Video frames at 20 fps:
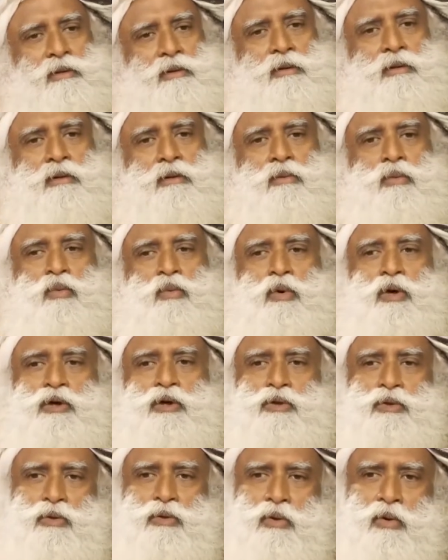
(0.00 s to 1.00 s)
what
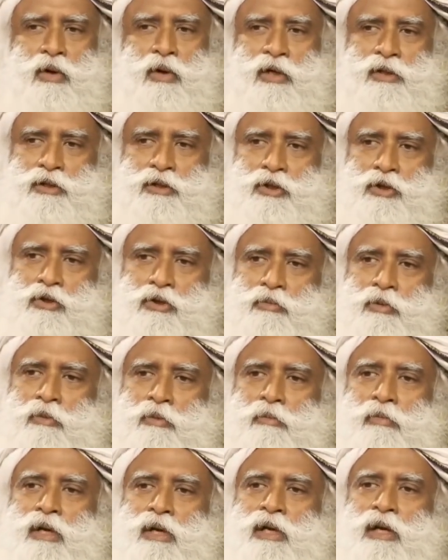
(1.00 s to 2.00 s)
you call as a
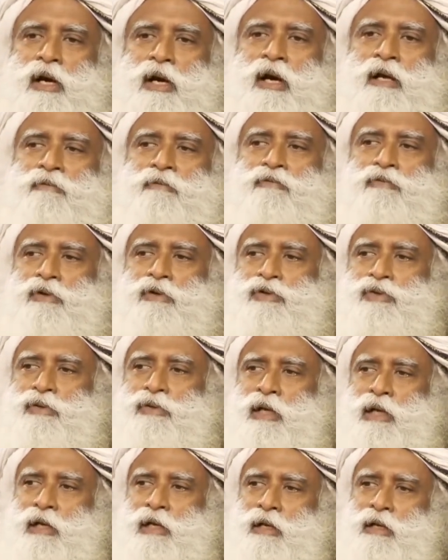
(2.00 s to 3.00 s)
human being,
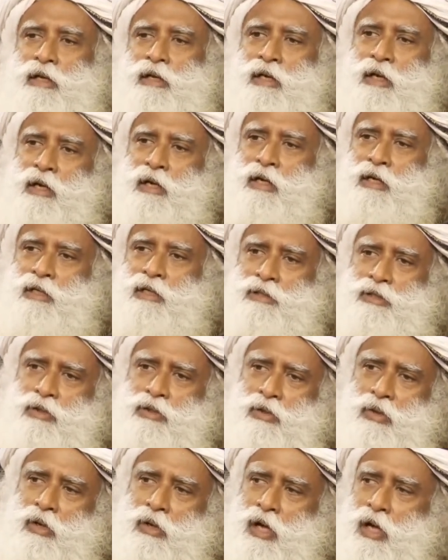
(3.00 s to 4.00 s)
unfortunately, is a
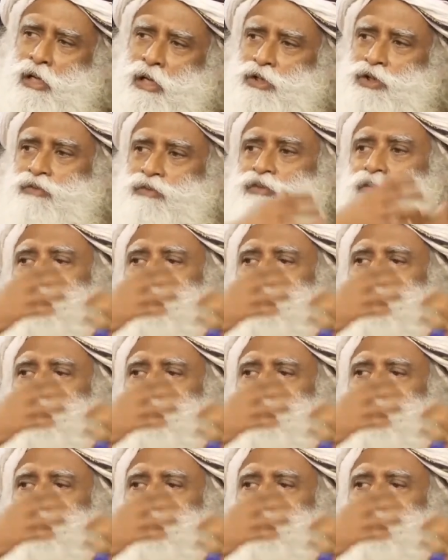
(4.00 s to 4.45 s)
collage of all